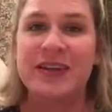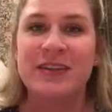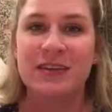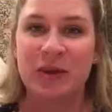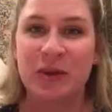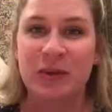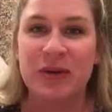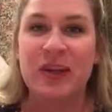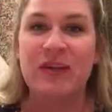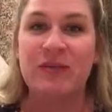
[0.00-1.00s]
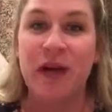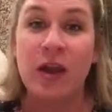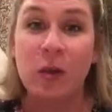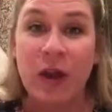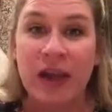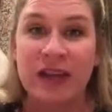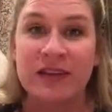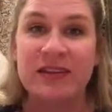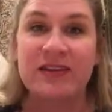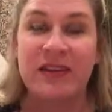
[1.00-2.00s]
So find
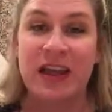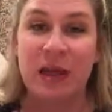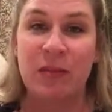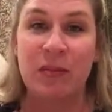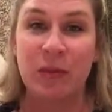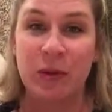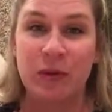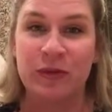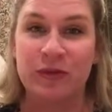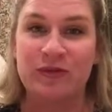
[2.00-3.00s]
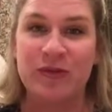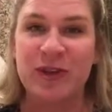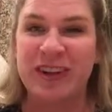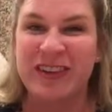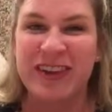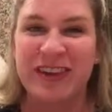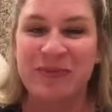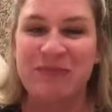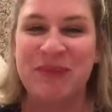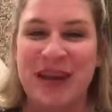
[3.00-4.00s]
ways to get up and move. Talk to you later.
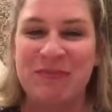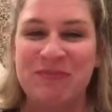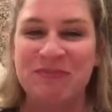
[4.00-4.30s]
Bye.